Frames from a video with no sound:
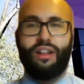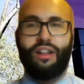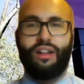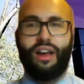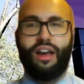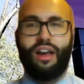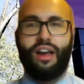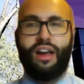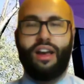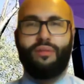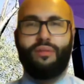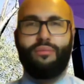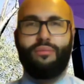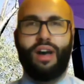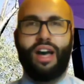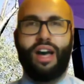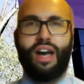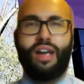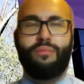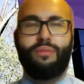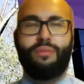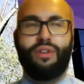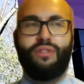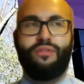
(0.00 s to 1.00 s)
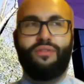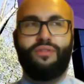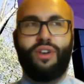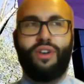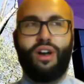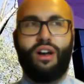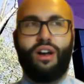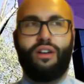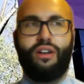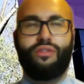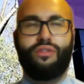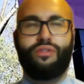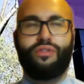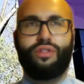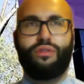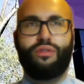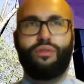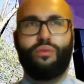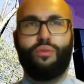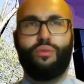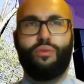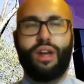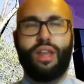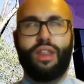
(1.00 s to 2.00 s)
um, I am involved
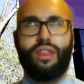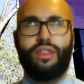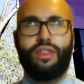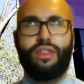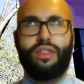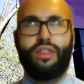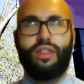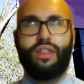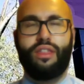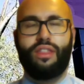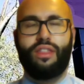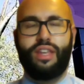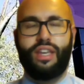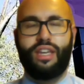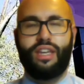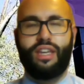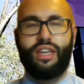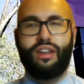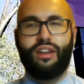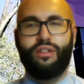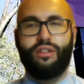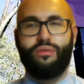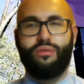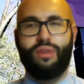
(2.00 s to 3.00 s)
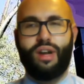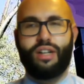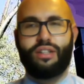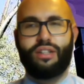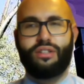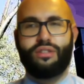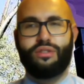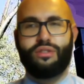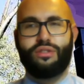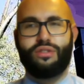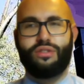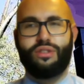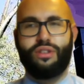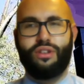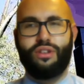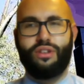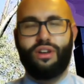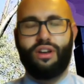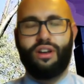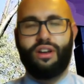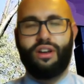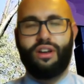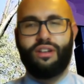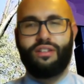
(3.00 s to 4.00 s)
with the Rutgers
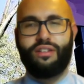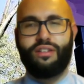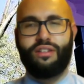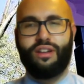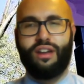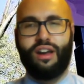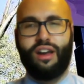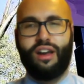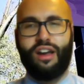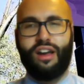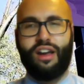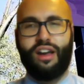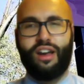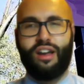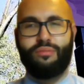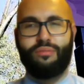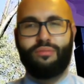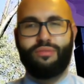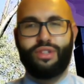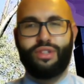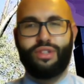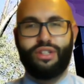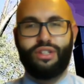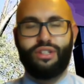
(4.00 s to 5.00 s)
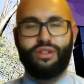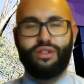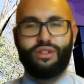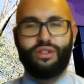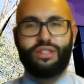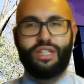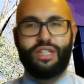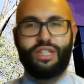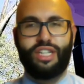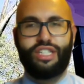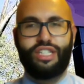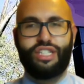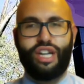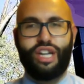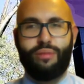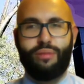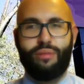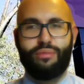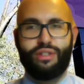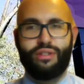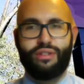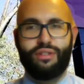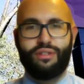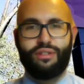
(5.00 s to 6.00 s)
Law um, New York City
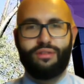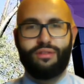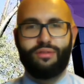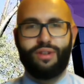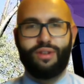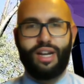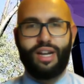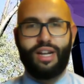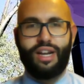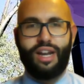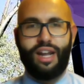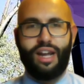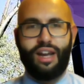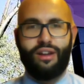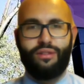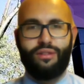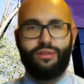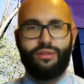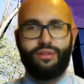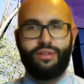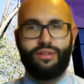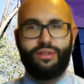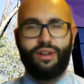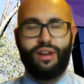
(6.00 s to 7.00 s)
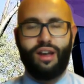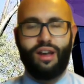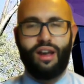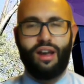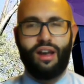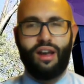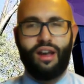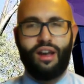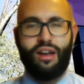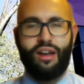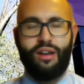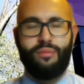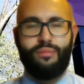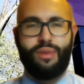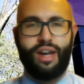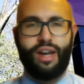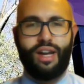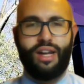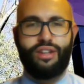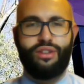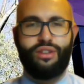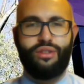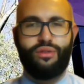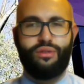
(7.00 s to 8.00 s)
chapter right now. Um,
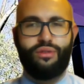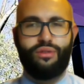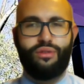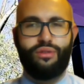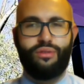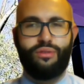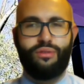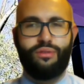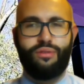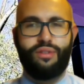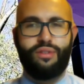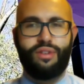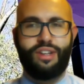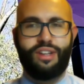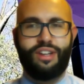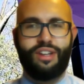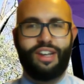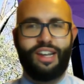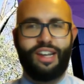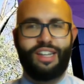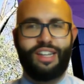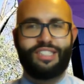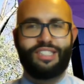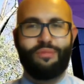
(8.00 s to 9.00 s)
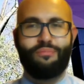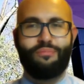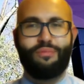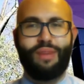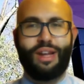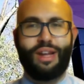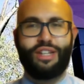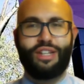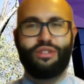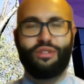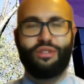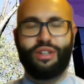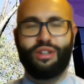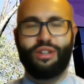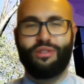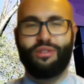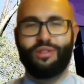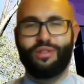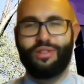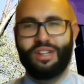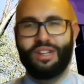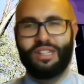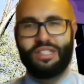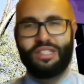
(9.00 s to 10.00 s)
I do accept mentoring
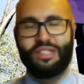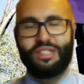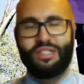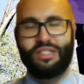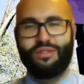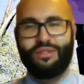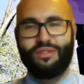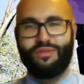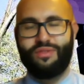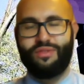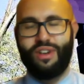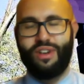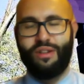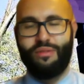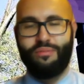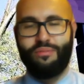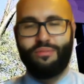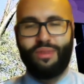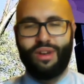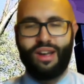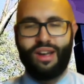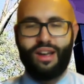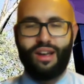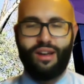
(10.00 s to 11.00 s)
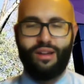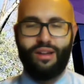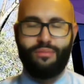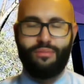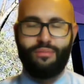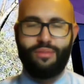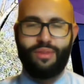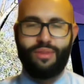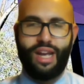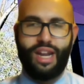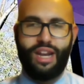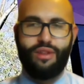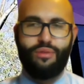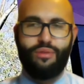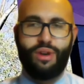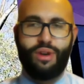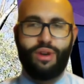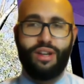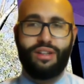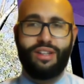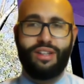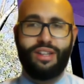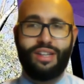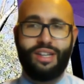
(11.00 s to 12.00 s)
requests from um,
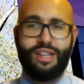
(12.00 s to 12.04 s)
anyone.